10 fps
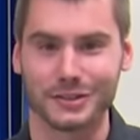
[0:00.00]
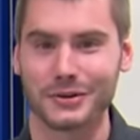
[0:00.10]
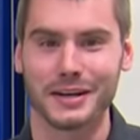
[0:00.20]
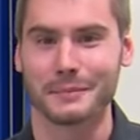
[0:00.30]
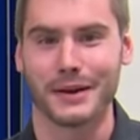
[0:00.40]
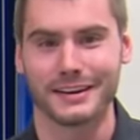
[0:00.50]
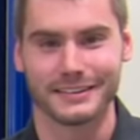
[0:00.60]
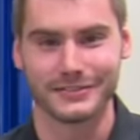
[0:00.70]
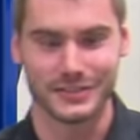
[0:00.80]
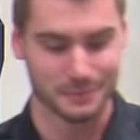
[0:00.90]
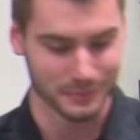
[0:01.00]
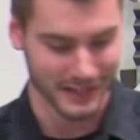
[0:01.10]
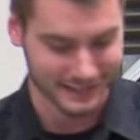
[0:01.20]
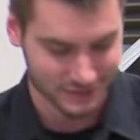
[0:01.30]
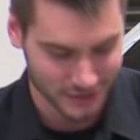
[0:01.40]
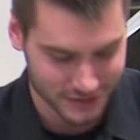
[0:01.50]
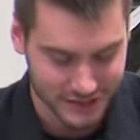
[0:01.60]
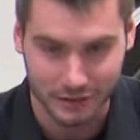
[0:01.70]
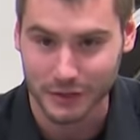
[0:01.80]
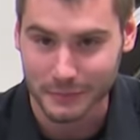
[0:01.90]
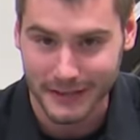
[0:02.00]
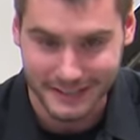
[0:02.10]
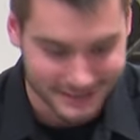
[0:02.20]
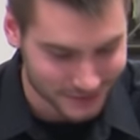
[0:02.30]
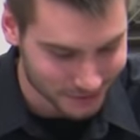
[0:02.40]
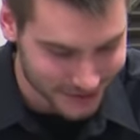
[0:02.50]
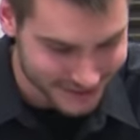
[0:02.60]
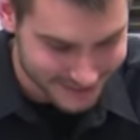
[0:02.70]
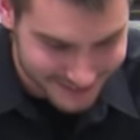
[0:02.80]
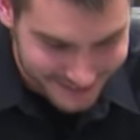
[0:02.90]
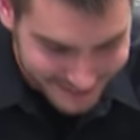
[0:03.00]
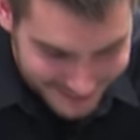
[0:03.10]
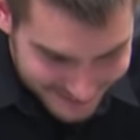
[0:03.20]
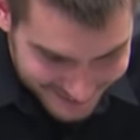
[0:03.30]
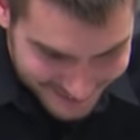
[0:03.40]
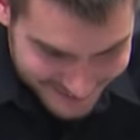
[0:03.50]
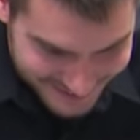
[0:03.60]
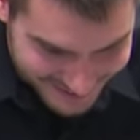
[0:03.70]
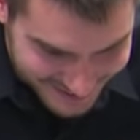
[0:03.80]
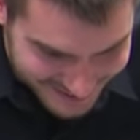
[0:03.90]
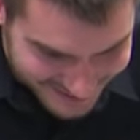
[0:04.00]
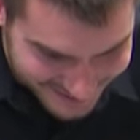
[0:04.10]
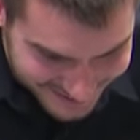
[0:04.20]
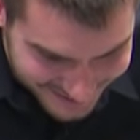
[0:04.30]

on a pair of some black stretchy yoga pants or what? Jeez.